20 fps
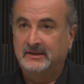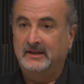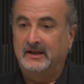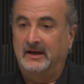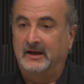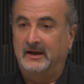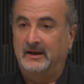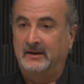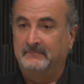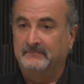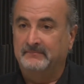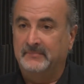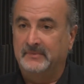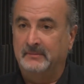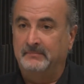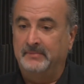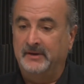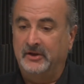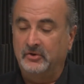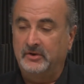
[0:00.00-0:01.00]
The
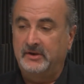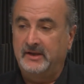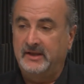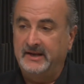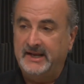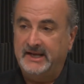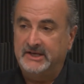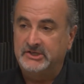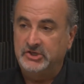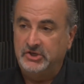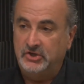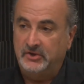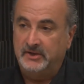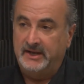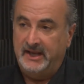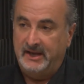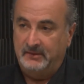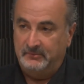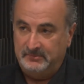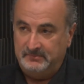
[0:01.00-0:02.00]
better connection you can
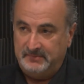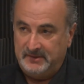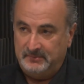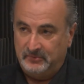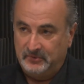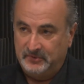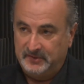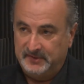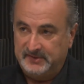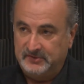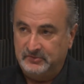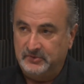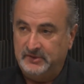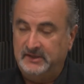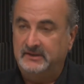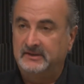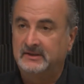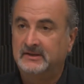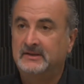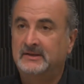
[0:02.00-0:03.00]
have with people in the
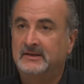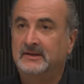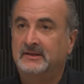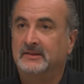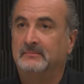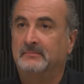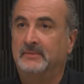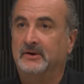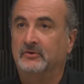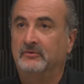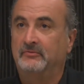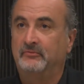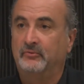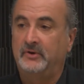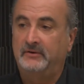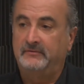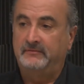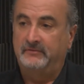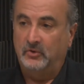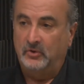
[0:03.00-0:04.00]
street, the better
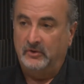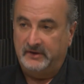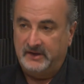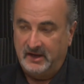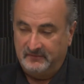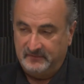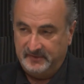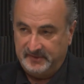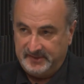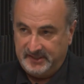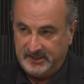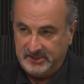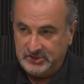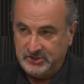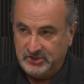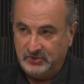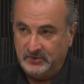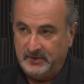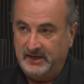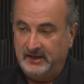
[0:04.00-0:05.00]
free flow of
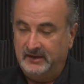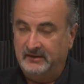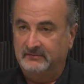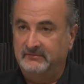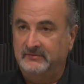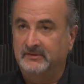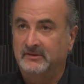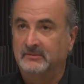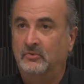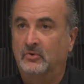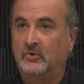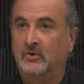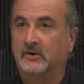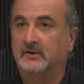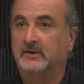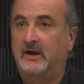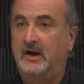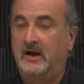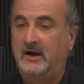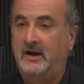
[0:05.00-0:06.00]
conversation you have, the more
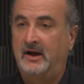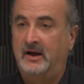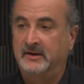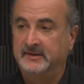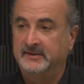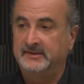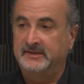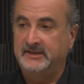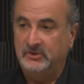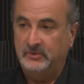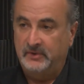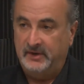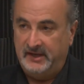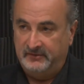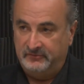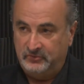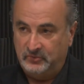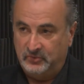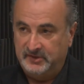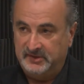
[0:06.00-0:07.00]
honesty you
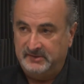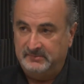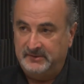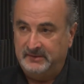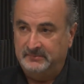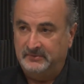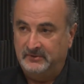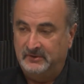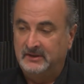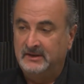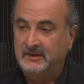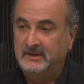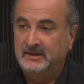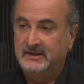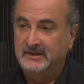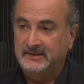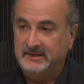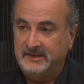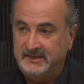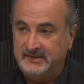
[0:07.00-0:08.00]
have towards people,
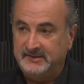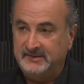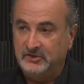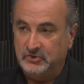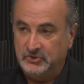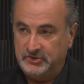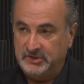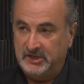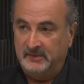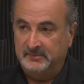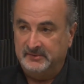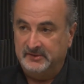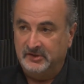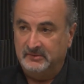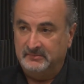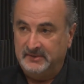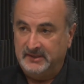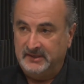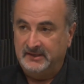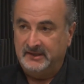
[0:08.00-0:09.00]
the easier your job's going to
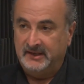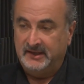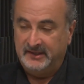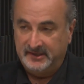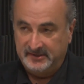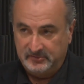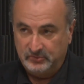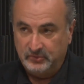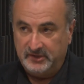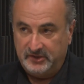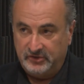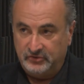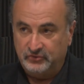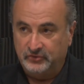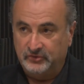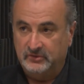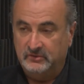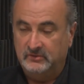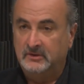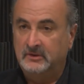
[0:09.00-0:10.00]
be. And that's really
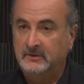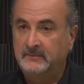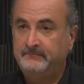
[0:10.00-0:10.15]
true.